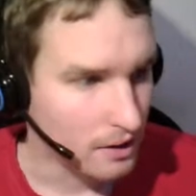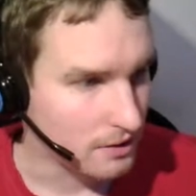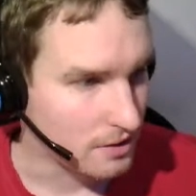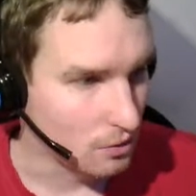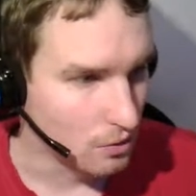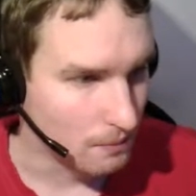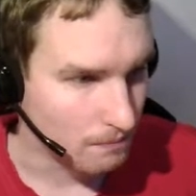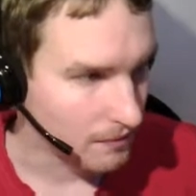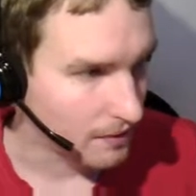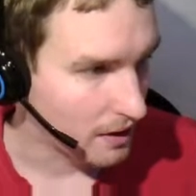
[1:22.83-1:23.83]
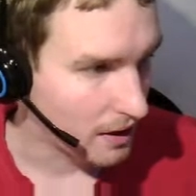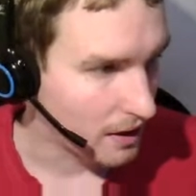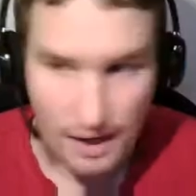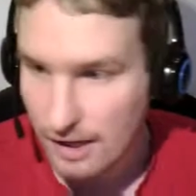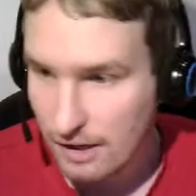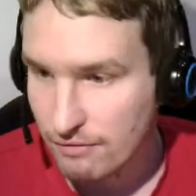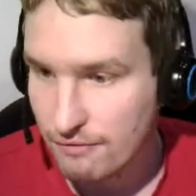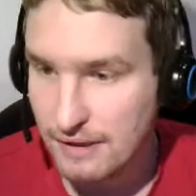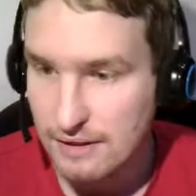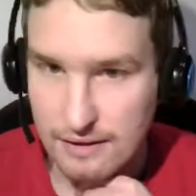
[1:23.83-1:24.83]
So I
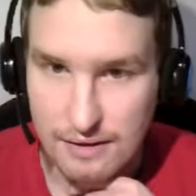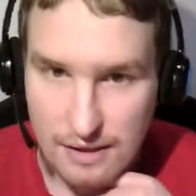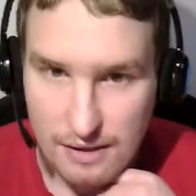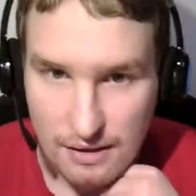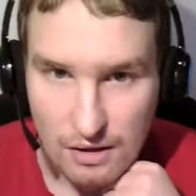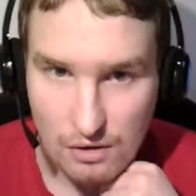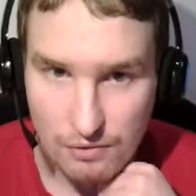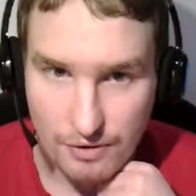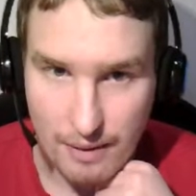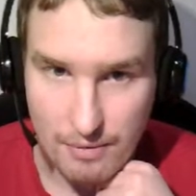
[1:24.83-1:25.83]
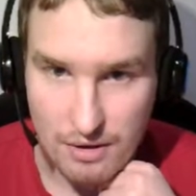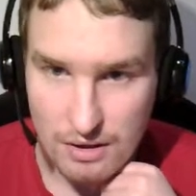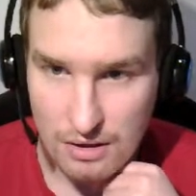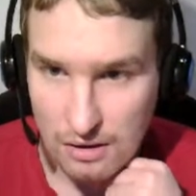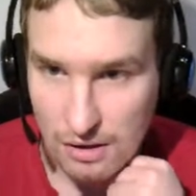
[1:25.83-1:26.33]
filled that in off camera.